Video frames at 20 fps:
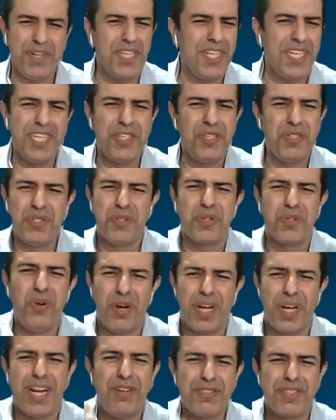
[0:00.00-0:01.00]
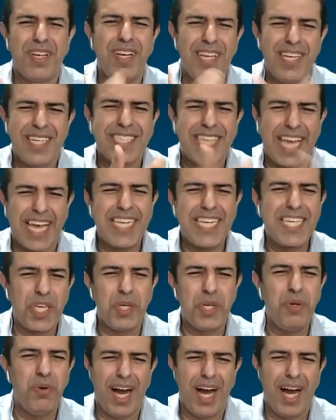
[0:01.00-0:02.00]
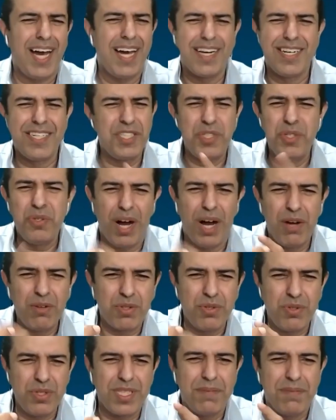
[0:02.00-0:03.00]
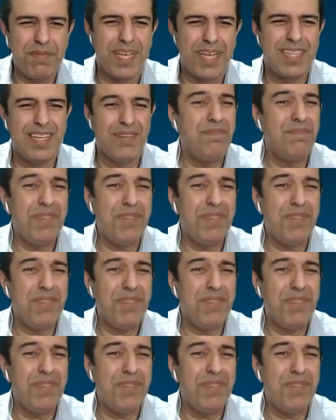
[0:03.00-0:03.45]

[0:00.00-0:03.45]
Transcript: People didn't used to go around scanning QR, knew how to use the button.